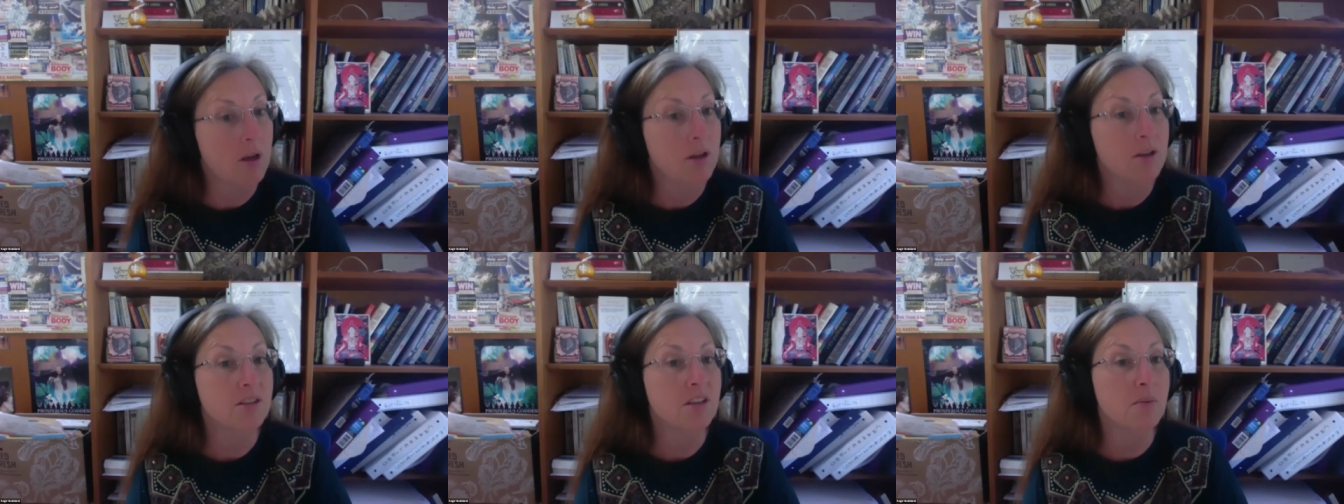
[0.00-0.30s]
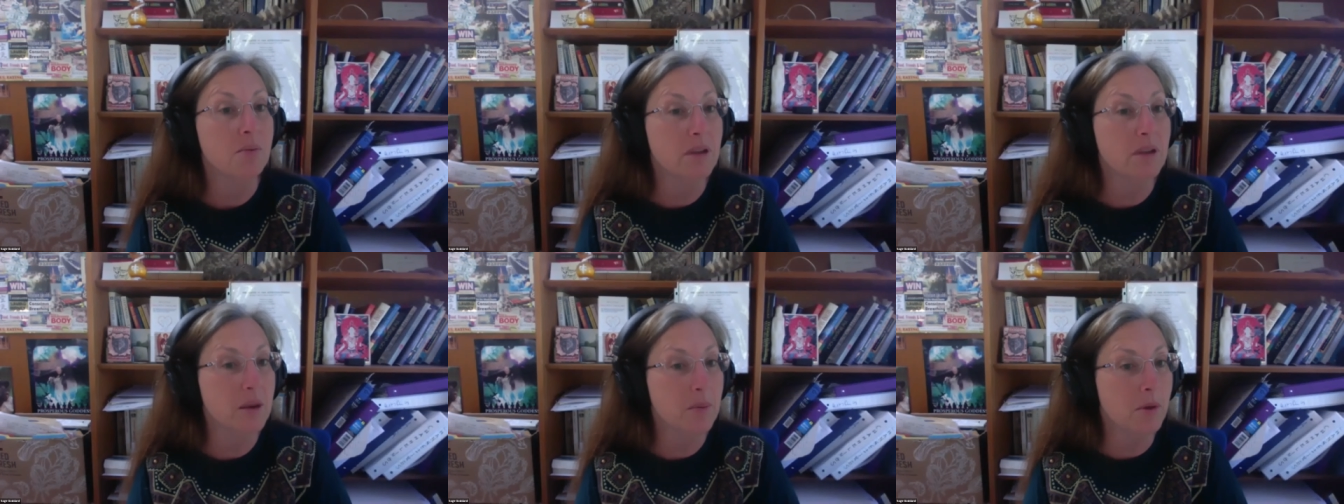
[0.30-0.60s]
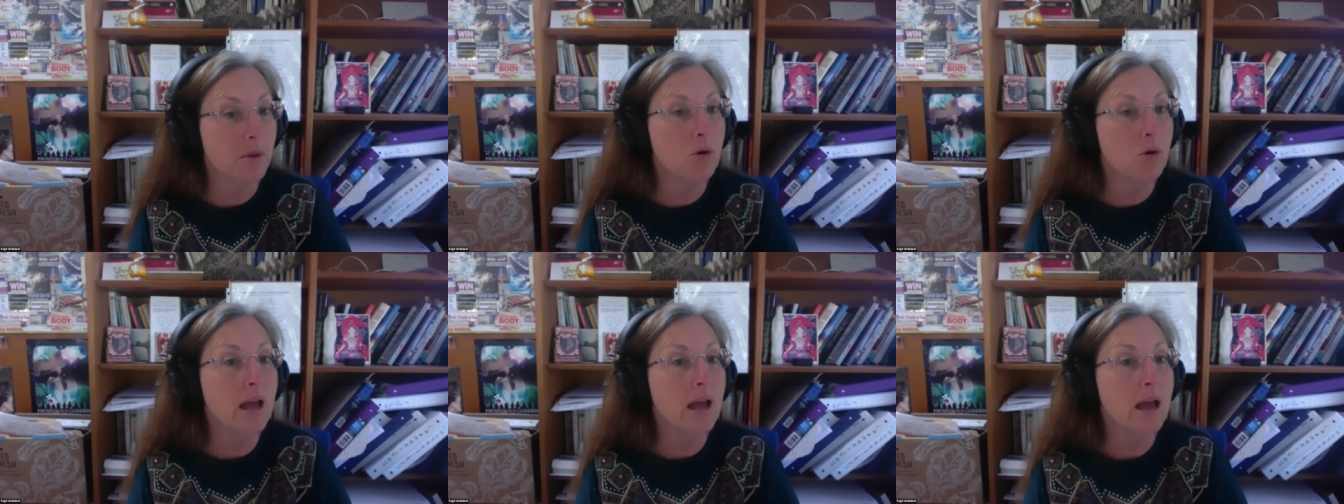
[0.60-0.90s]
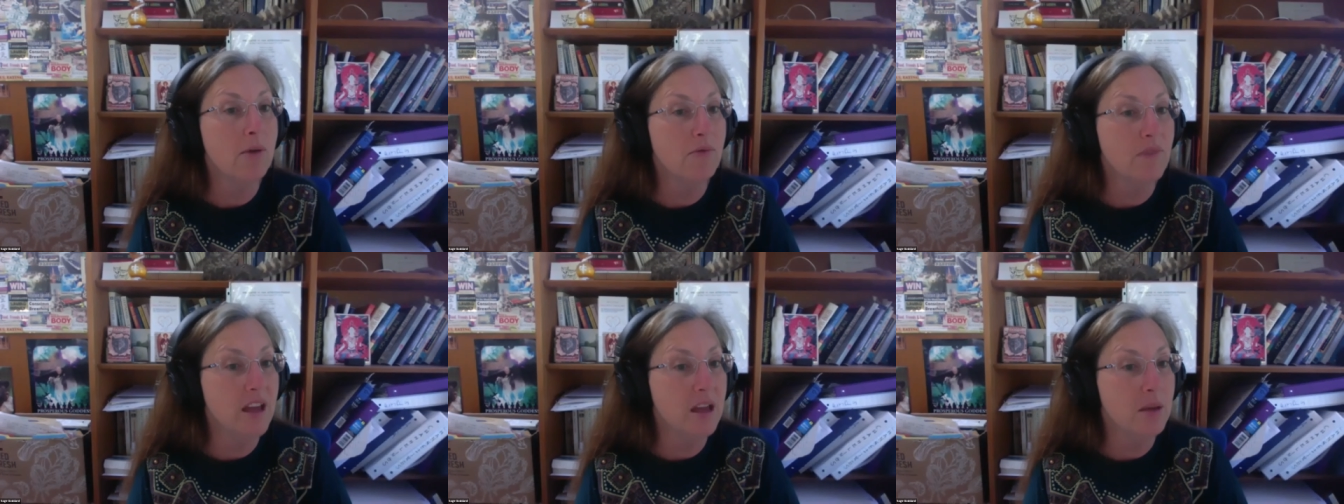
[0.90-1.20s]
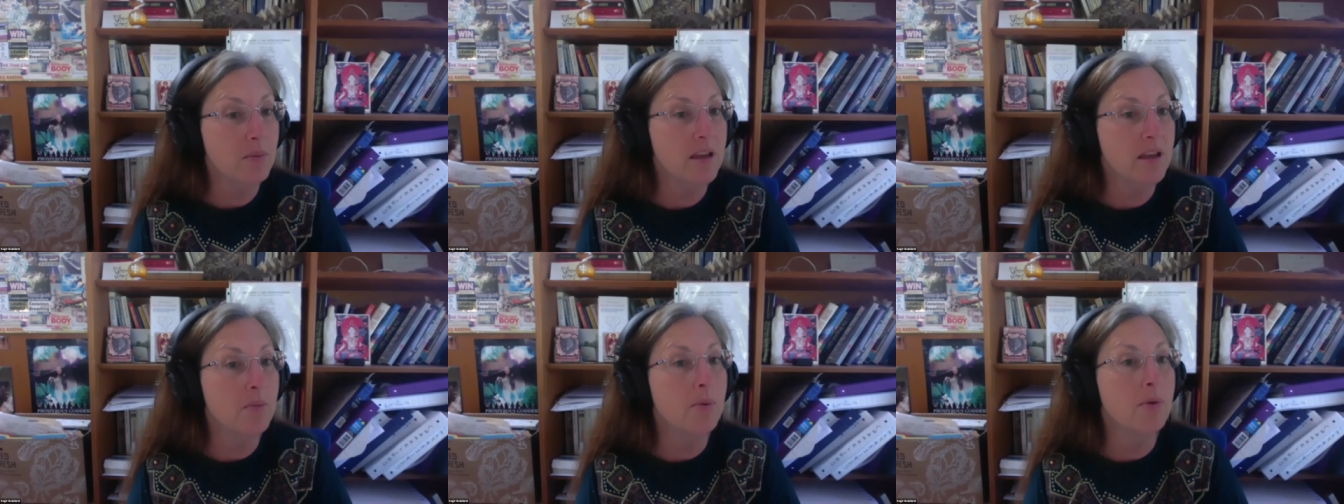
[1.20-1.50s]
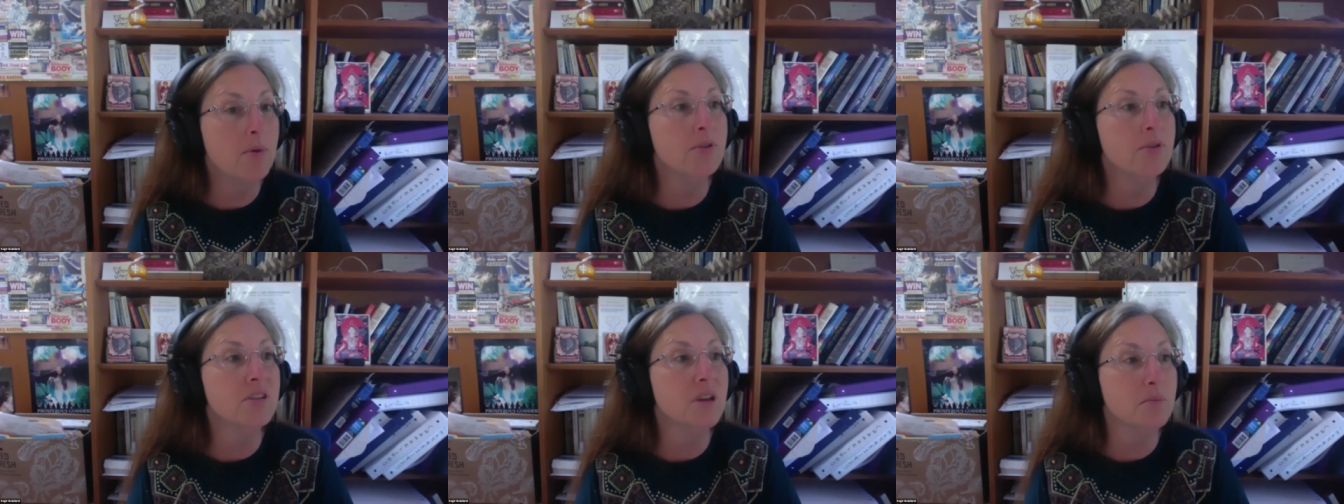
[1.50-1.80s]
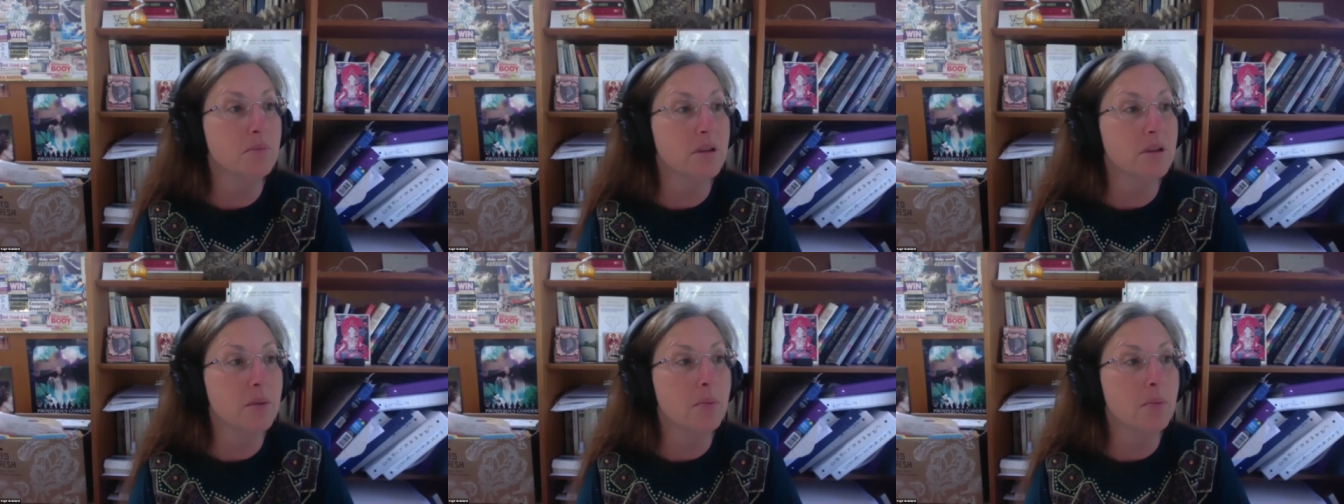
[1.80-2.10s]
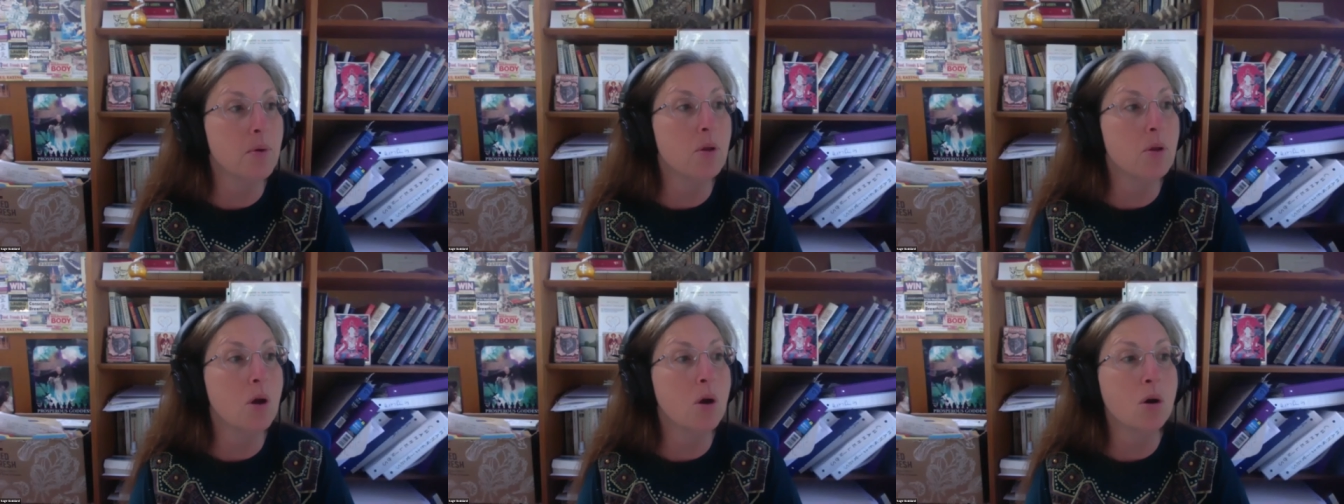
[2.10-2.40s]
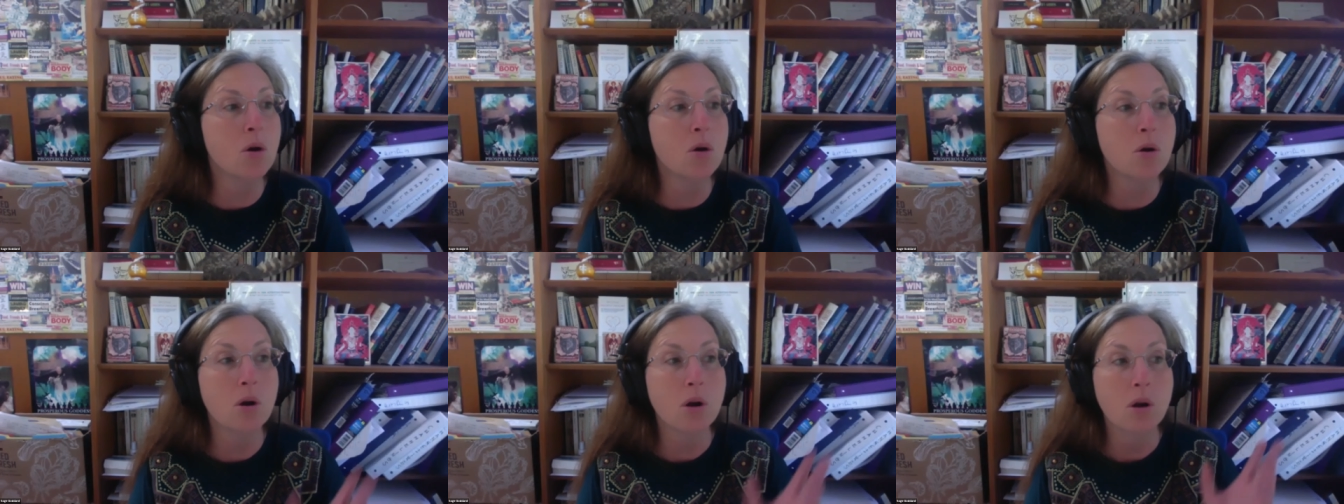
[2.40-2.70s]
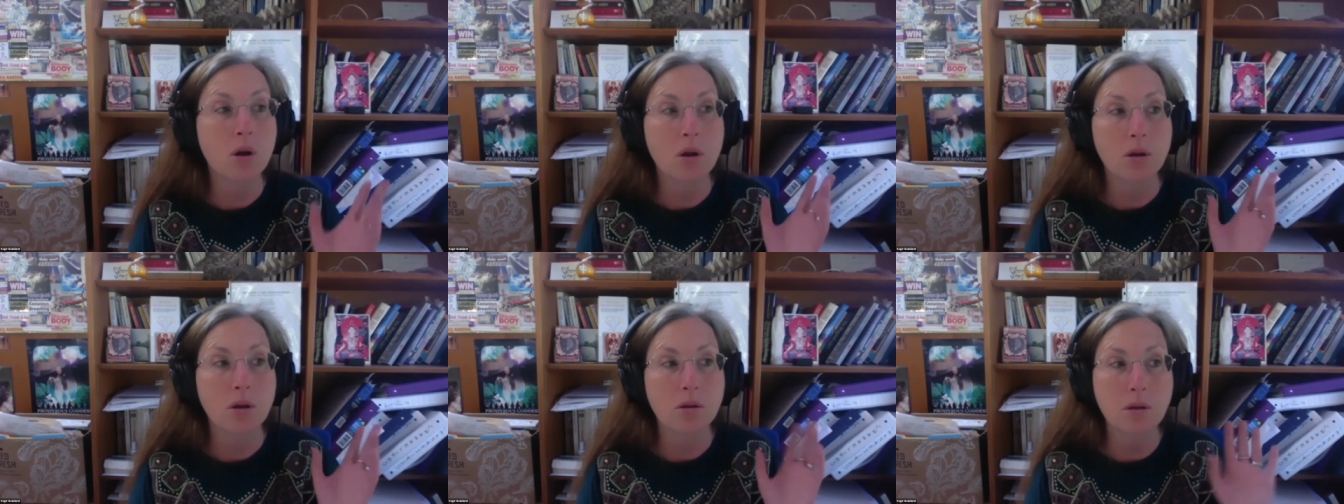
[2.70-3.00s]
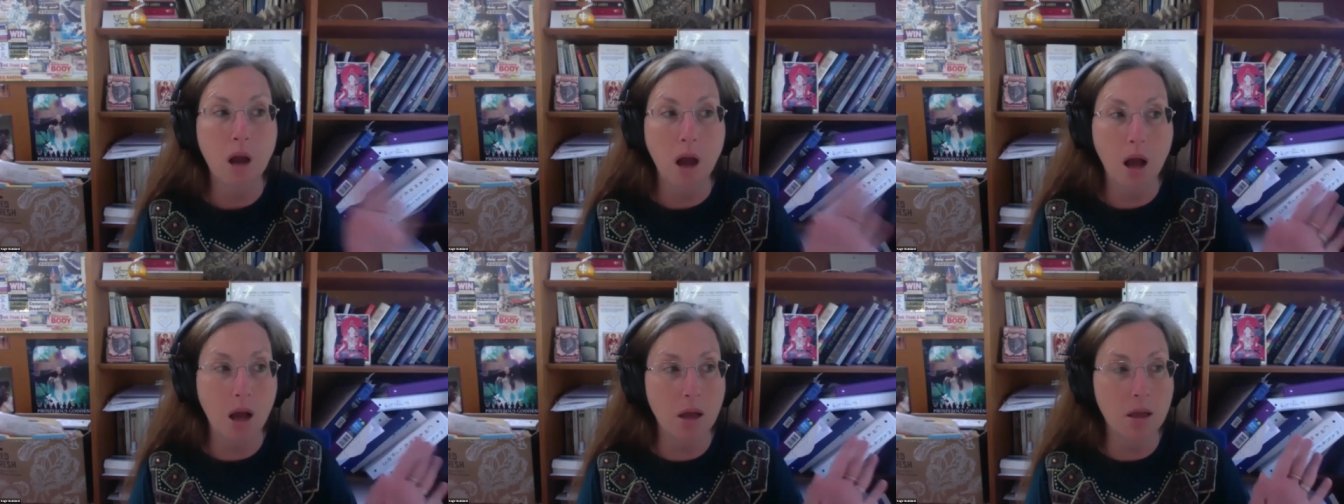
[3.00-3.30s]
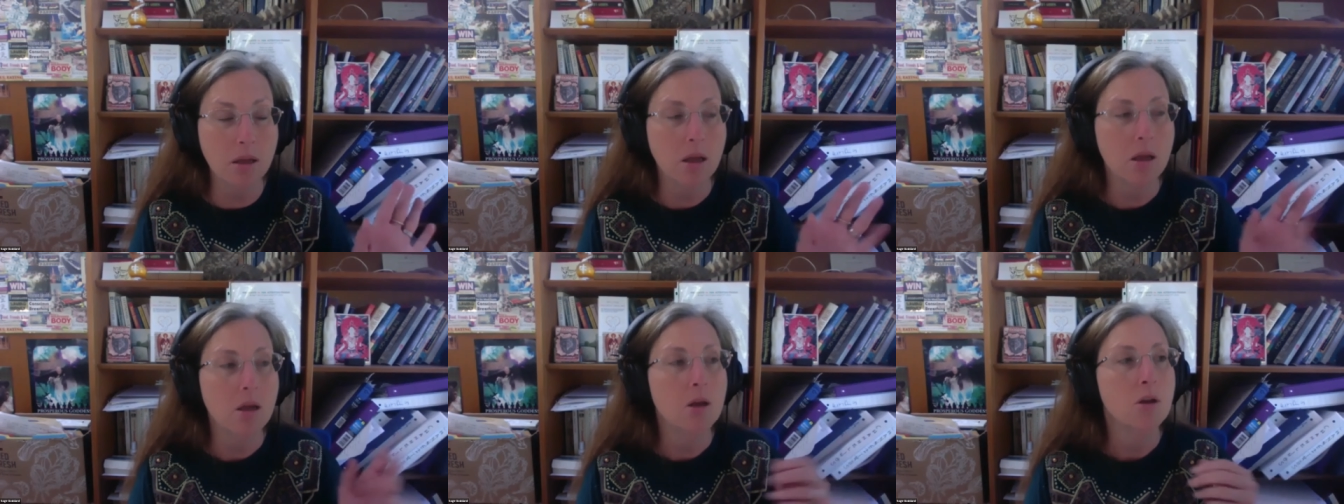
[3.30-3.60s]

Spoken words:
Some people are cafe people, some people are not.